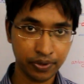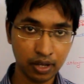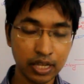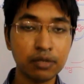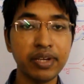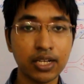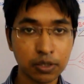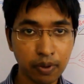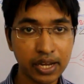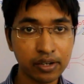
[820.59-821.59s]
Let me
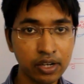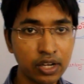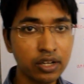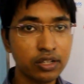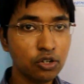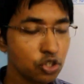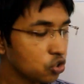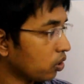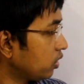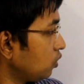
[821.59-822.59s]
explain.
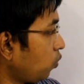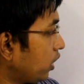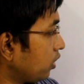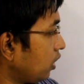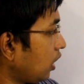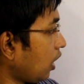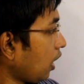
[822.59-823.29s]
Usually when